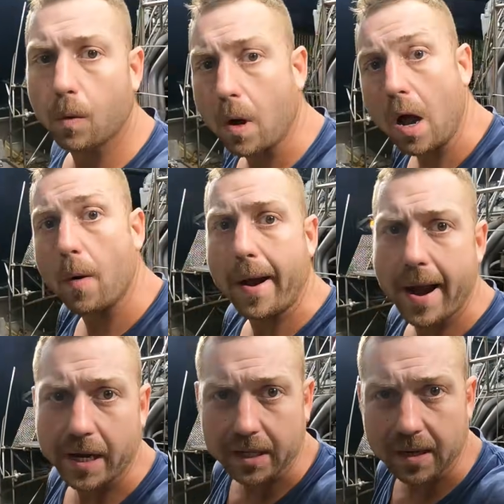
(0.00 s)
Well, we
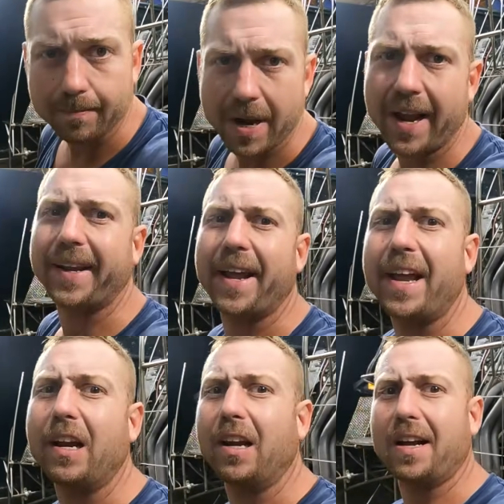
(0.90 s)
had to come back
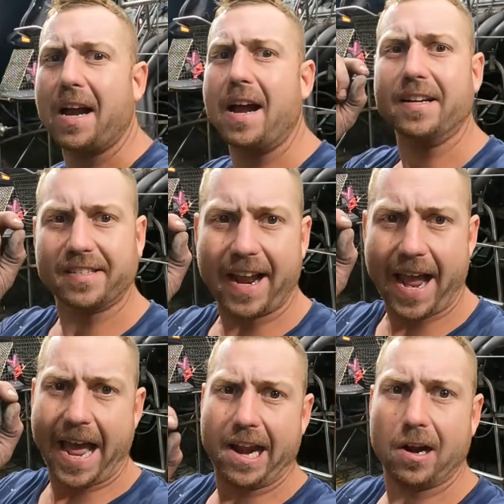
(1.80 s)
in
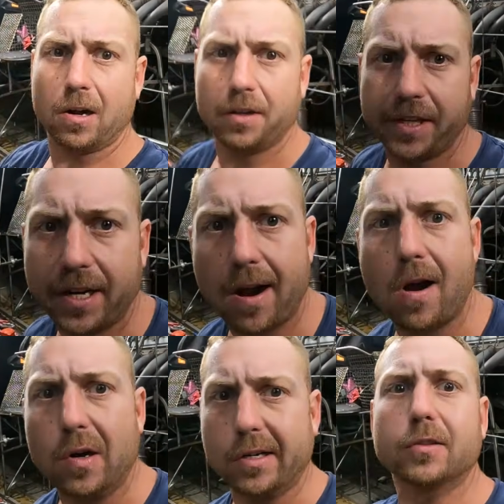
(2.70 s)
tad early,
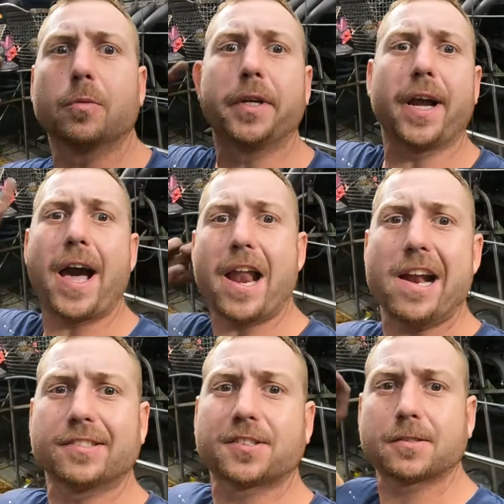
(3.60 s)
y'all, because we
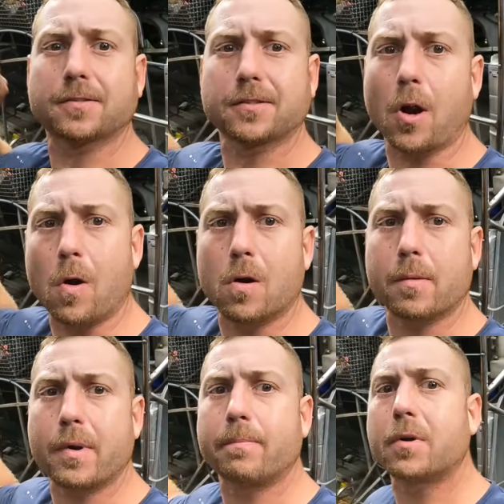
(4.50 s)
got a
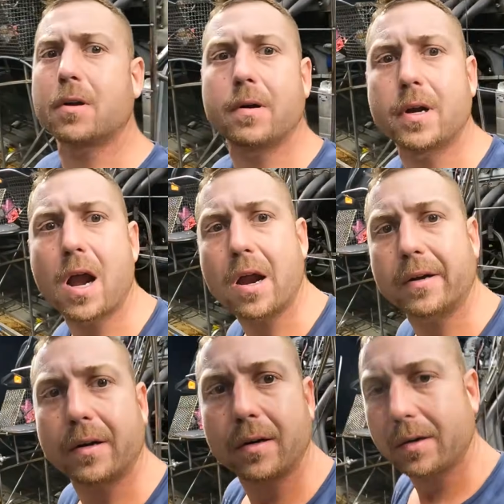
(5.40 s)
storm I'm brewing on
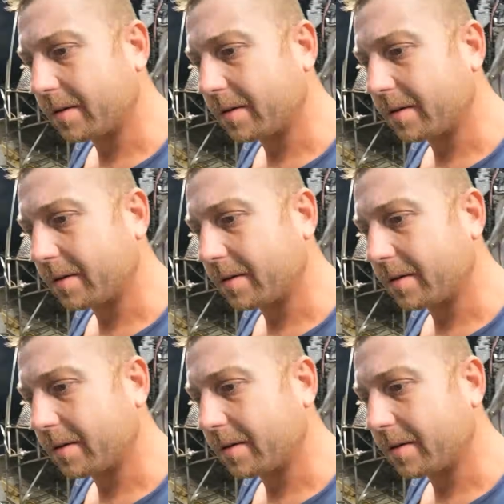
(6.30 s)
her.